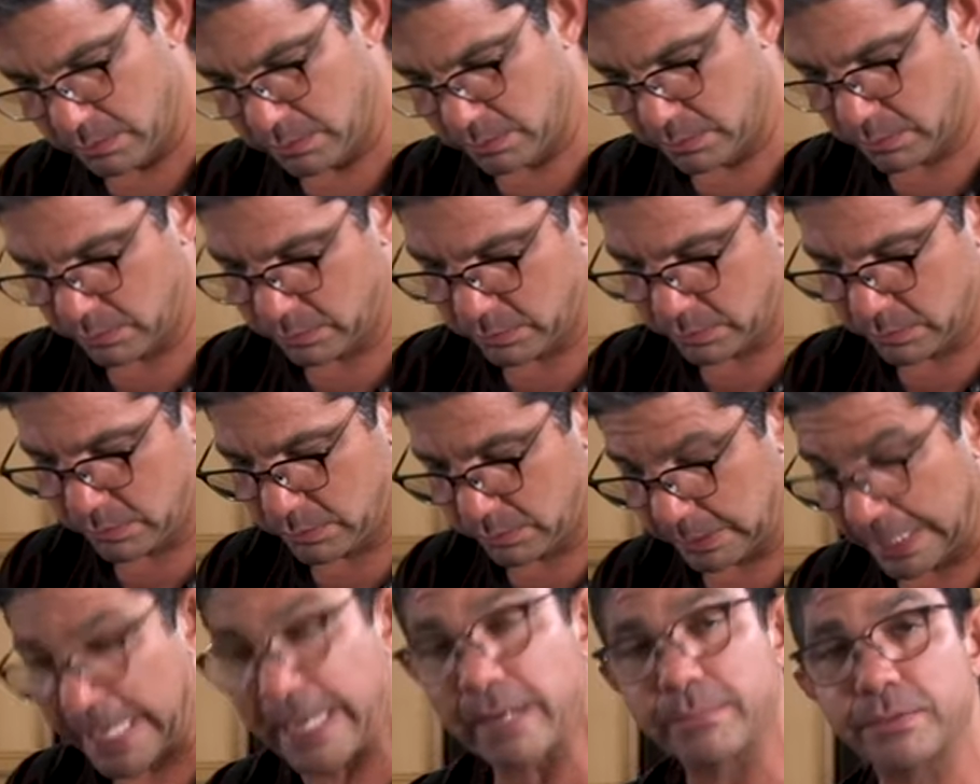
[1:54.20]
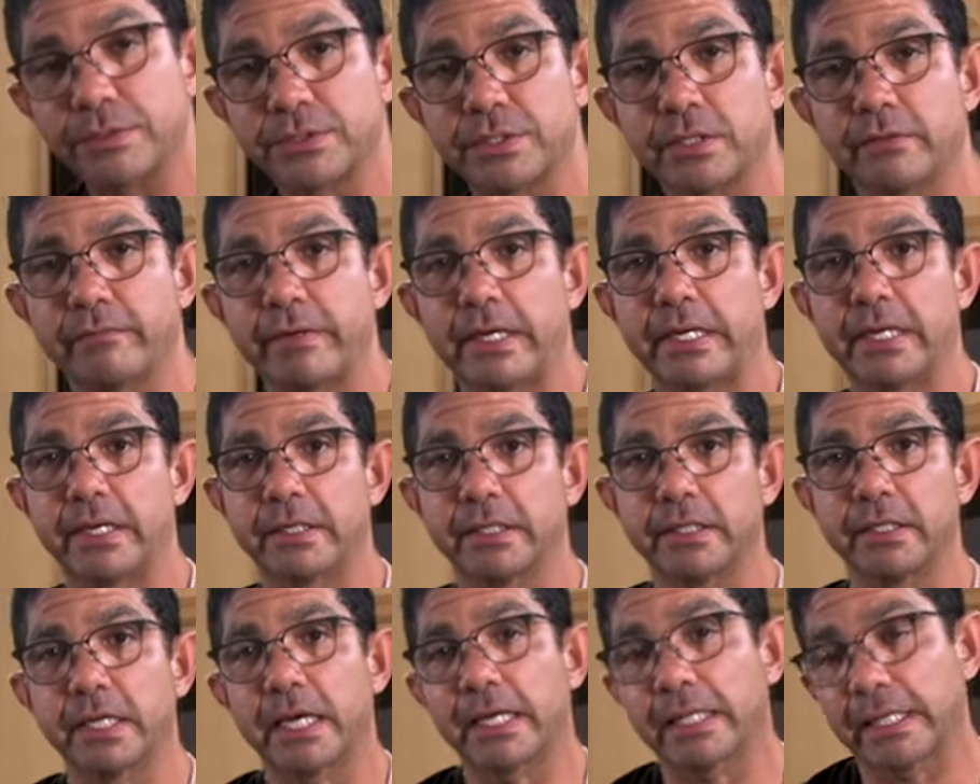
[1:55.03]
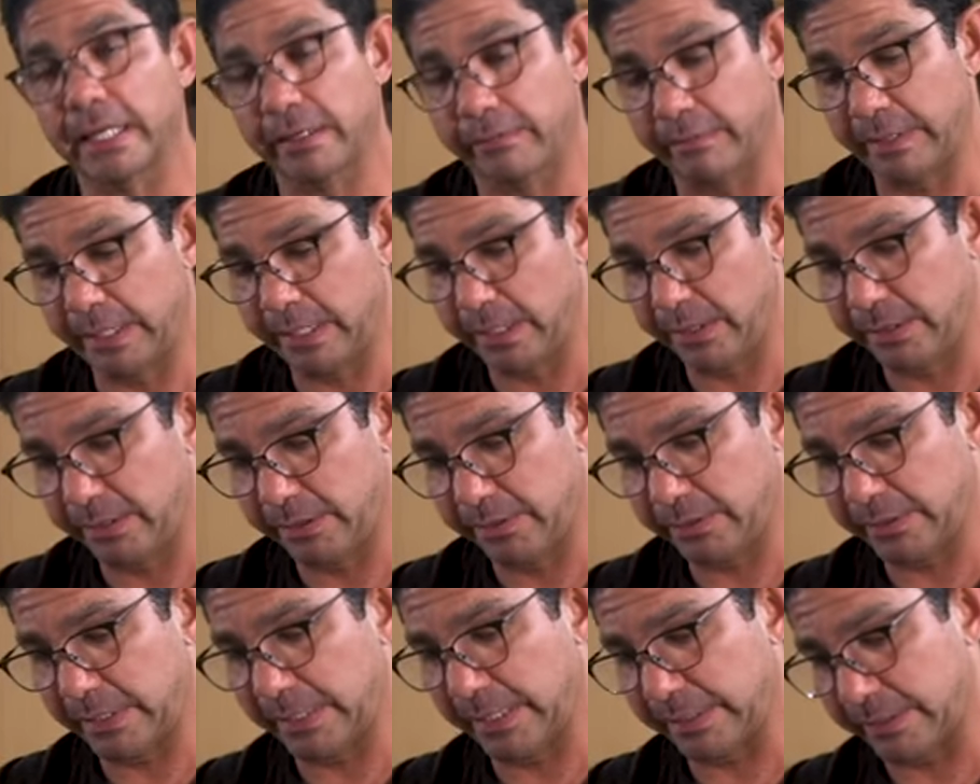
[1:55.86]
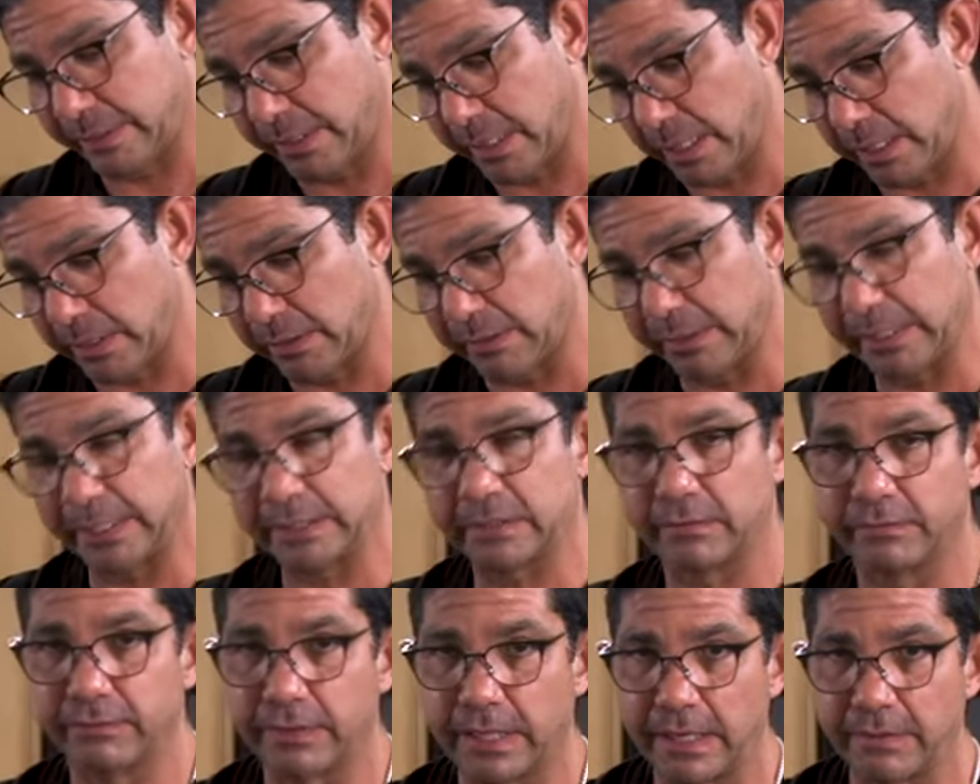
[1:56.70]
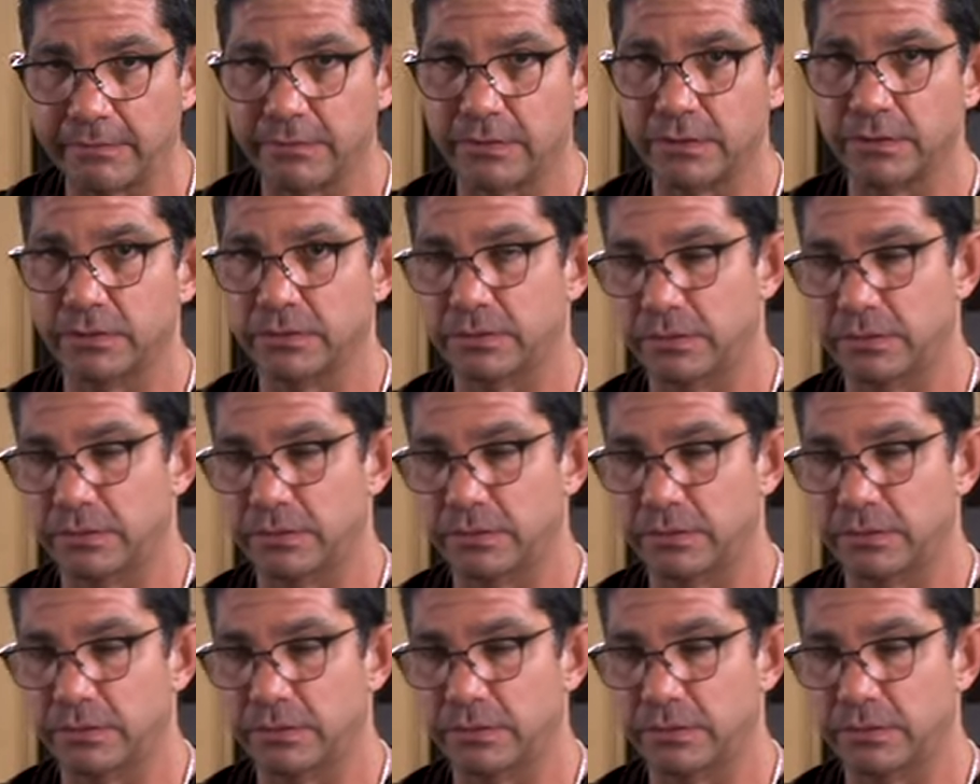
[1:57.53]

So today I'm using a red onion. I like red onions. I like the color. I like the flavor.